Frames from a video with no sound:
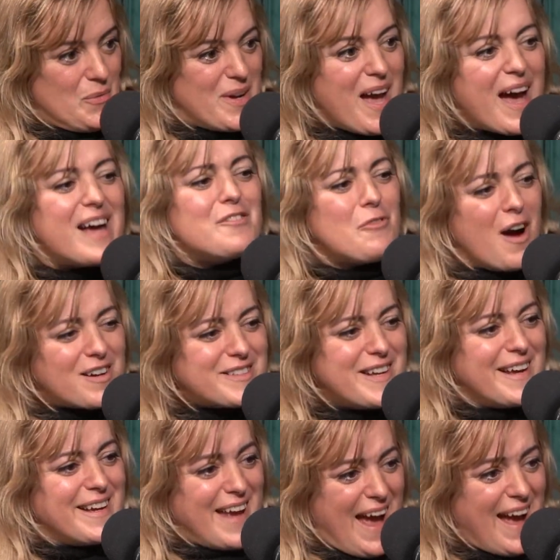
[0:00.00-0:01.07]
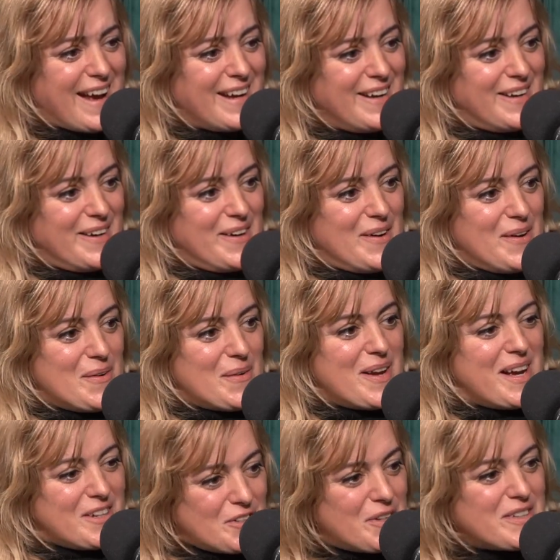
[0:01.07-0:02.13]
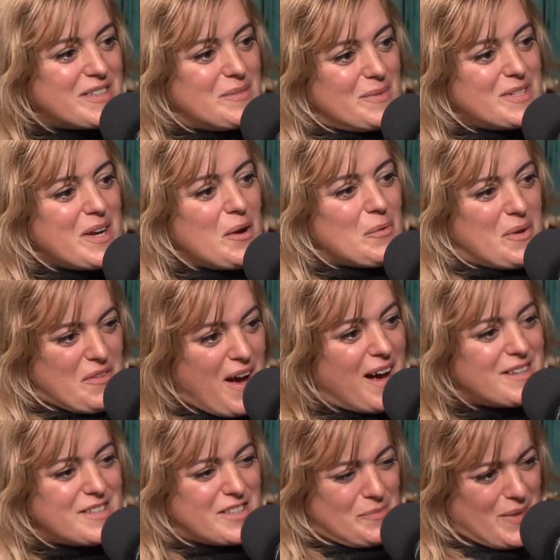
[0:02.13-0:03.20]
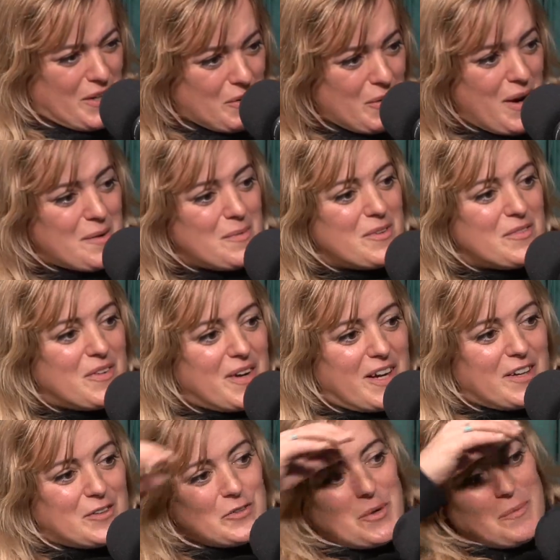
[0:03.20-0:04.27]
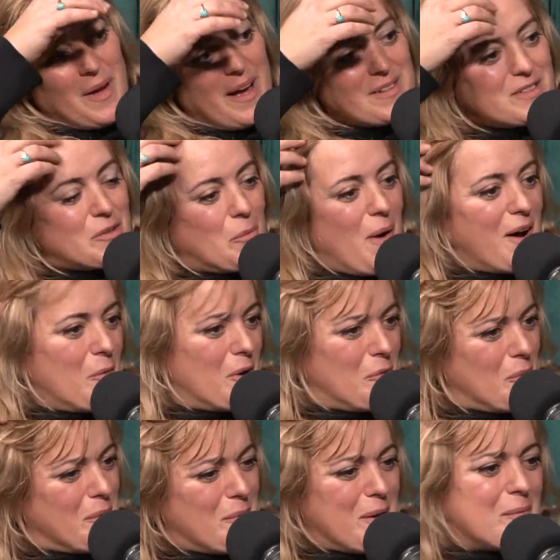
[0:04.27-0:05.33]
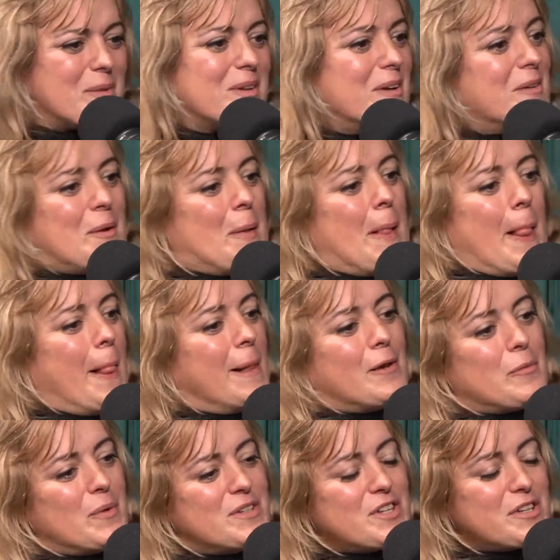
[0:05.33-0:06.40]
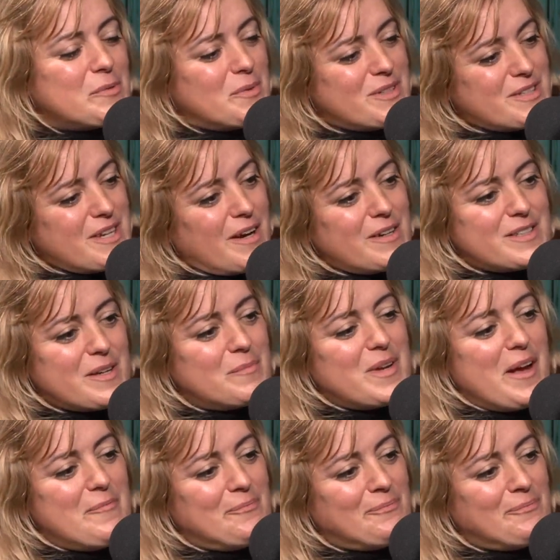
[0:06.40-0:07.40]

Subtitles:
We had Roxanne Gay. We had Trixie Mattel. We've had some incredible fucking dream guests. So why wouldn't we be able to reach out to Prince Harry someday?